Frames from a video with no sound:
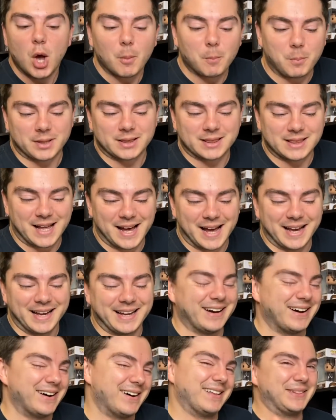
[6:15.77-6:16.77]
But, like,
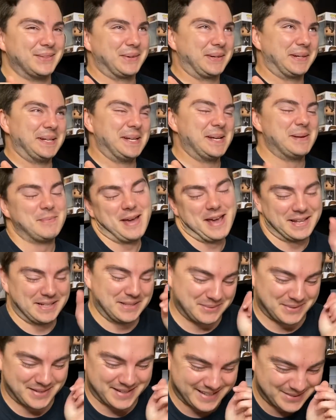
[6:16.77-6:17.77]
oh, look at him,
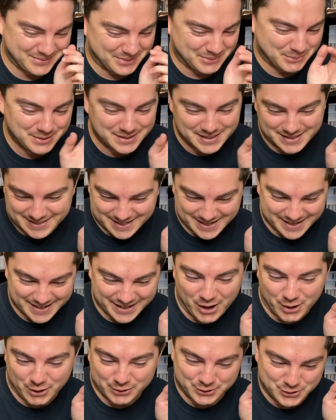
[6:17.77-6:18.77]
anyway. What was he saying?
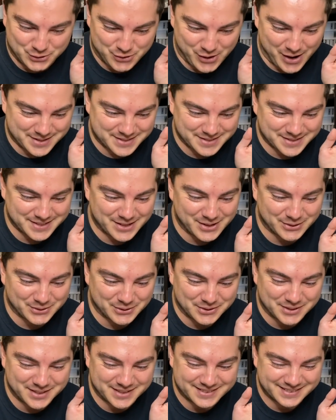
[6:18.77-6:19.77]
I got distracted. Hold
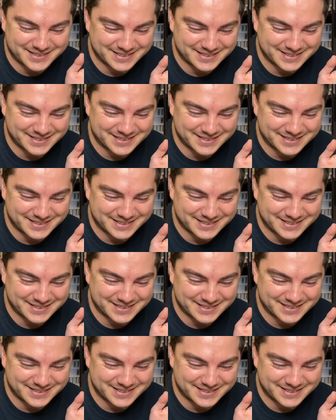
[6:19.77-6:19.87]
on.